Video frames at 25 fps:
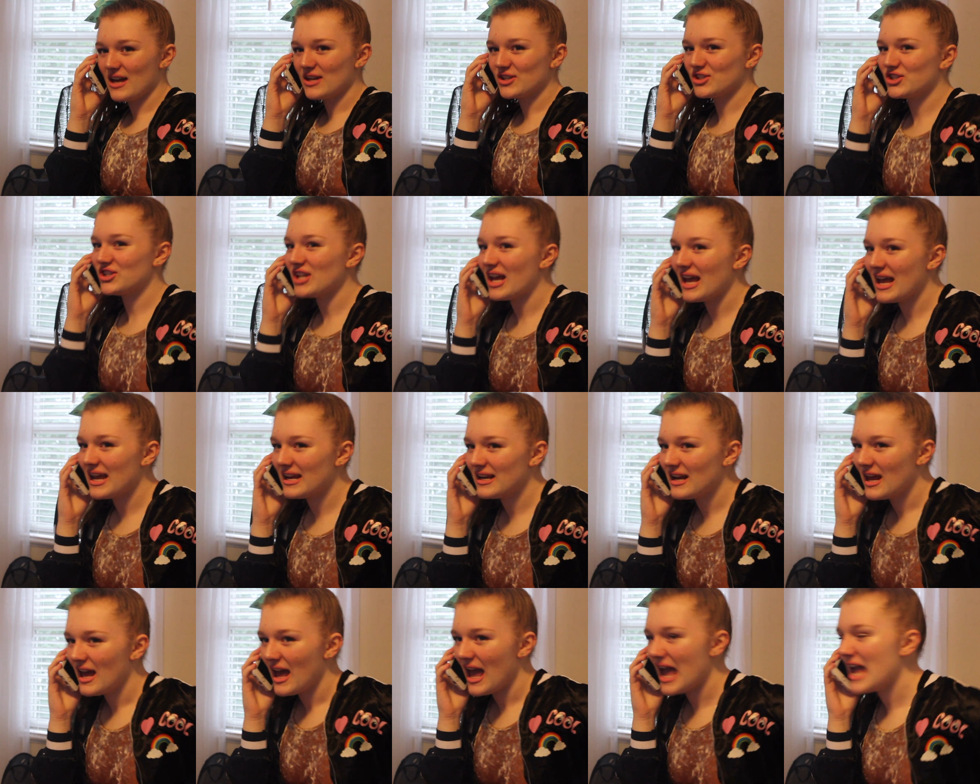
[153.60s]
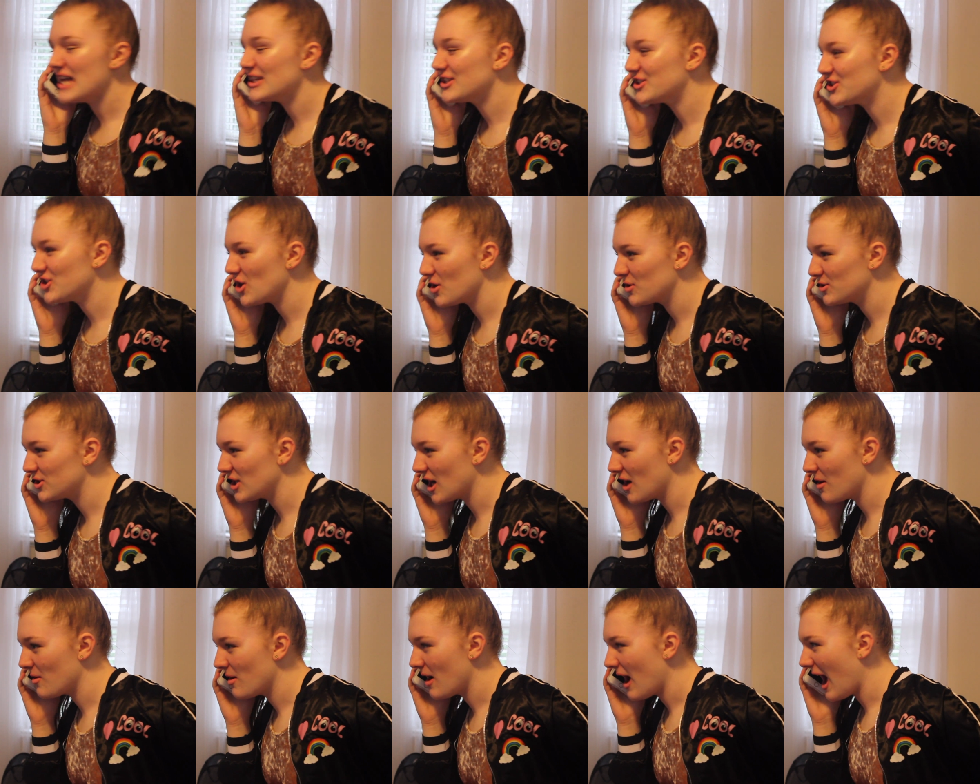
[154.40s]
Shane, it's
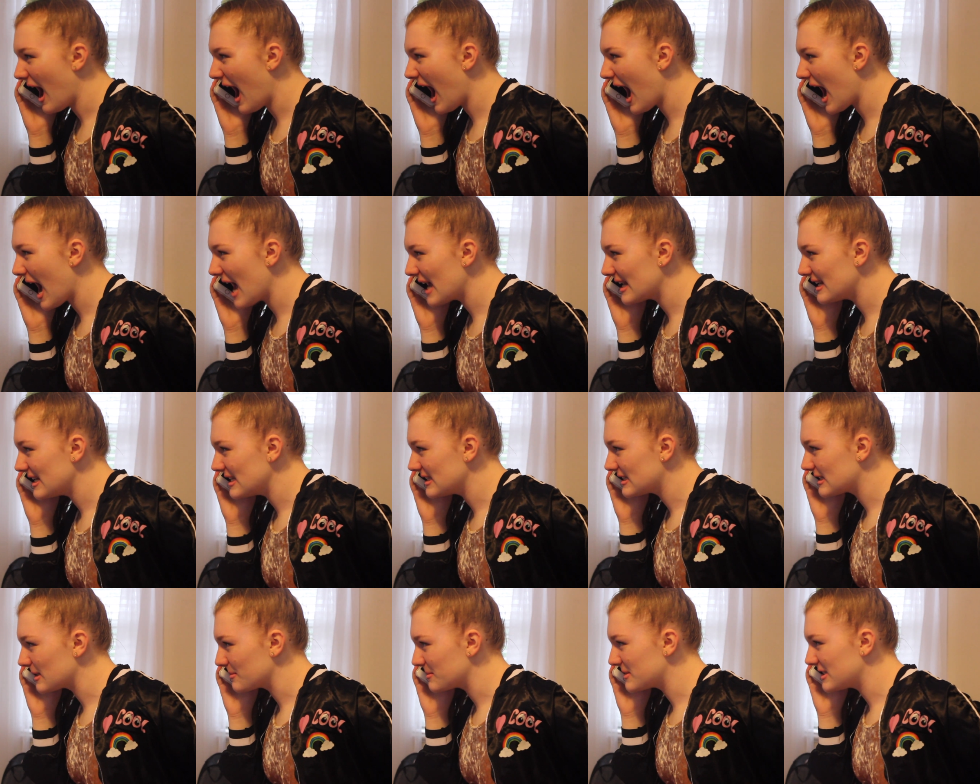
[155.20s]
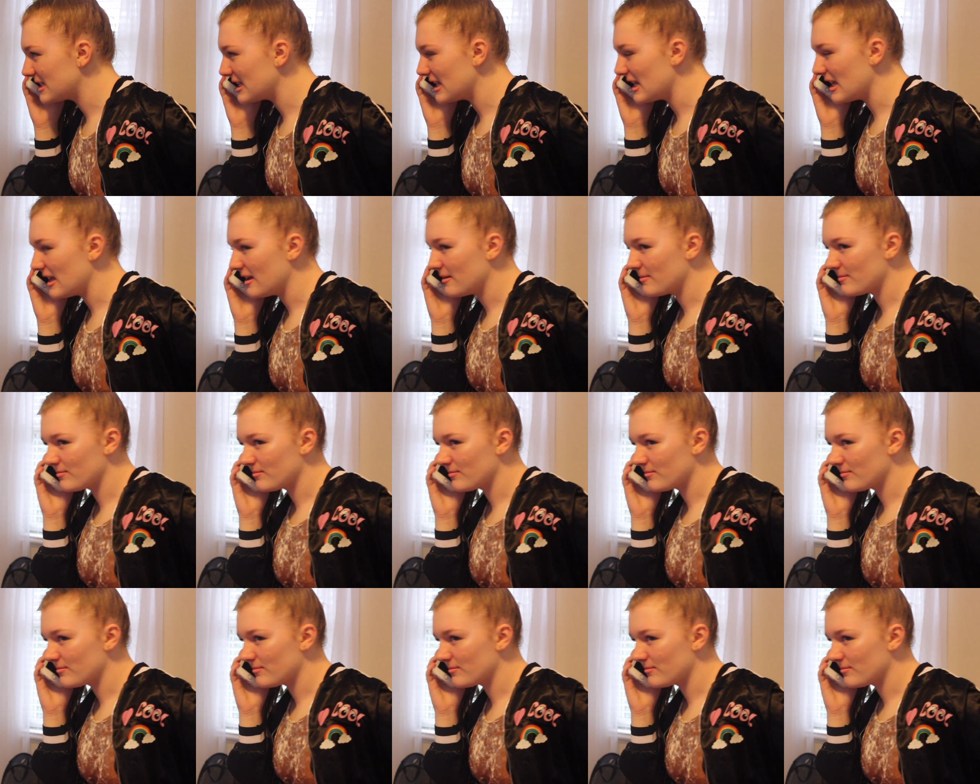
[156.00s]
Jojo. I need some tea.